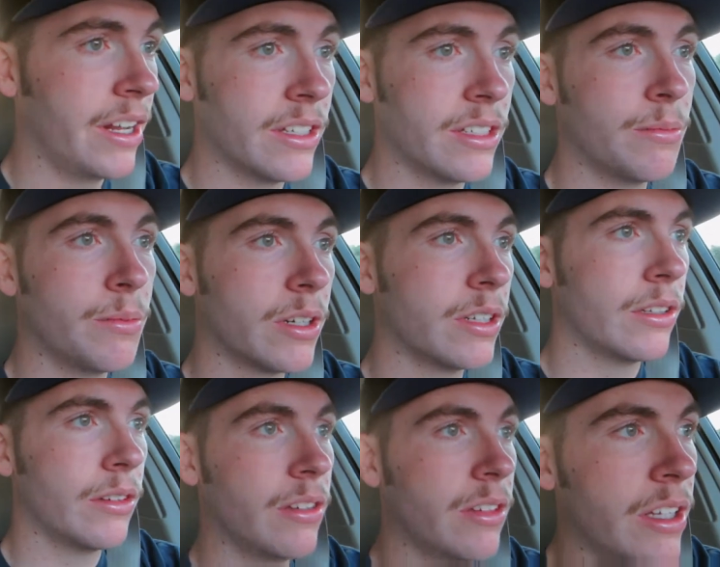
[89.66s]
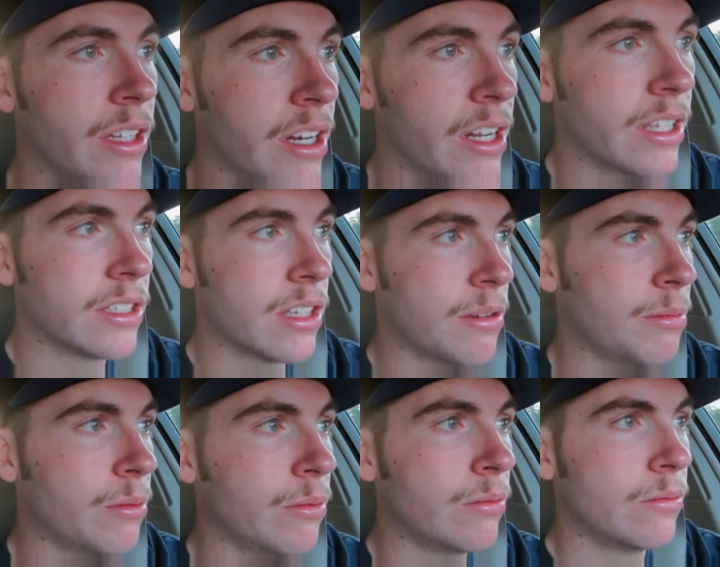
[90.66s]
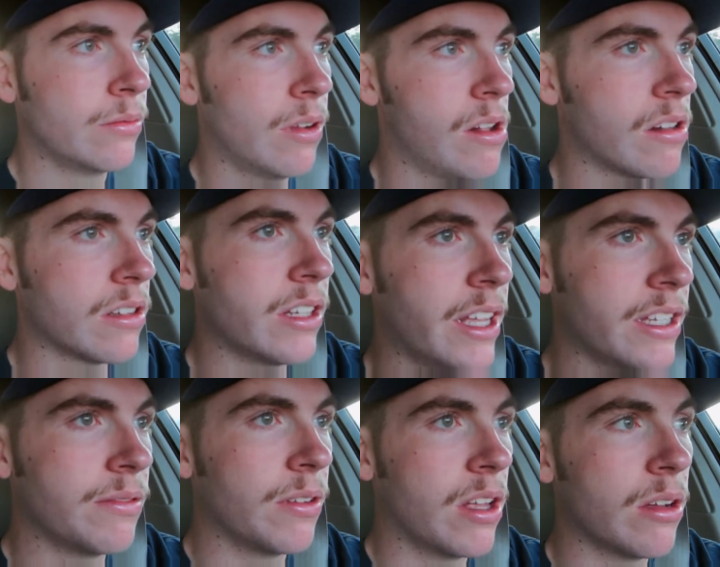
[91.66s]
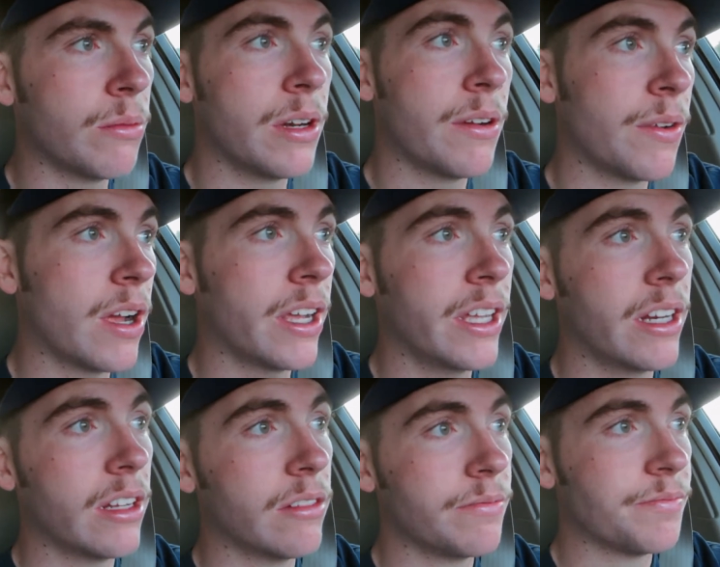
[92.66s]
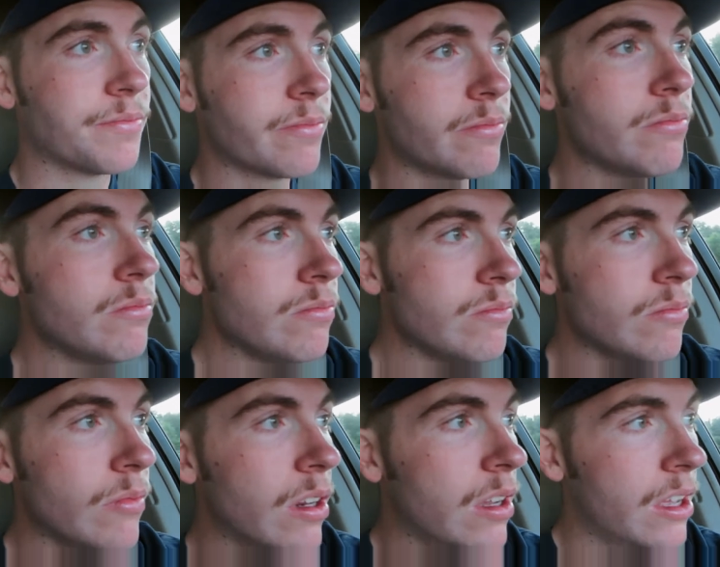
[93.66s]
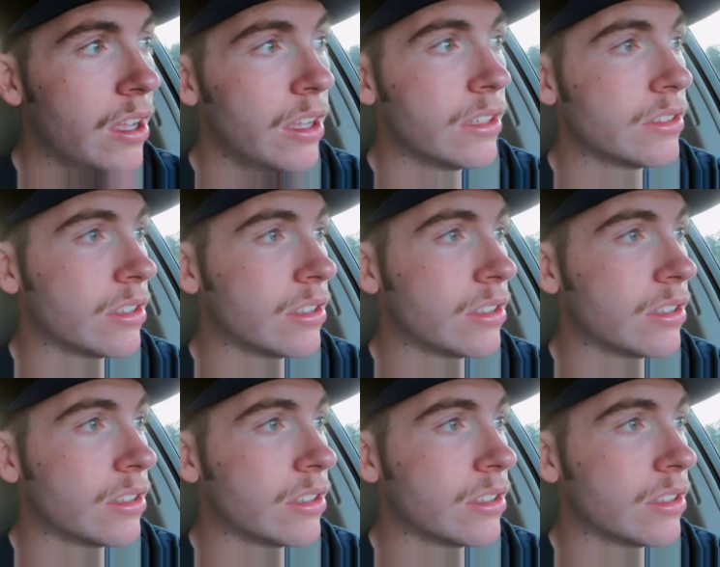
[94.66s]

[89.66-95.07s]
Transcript: in somewhere in the next couple days vlog whenever I get it.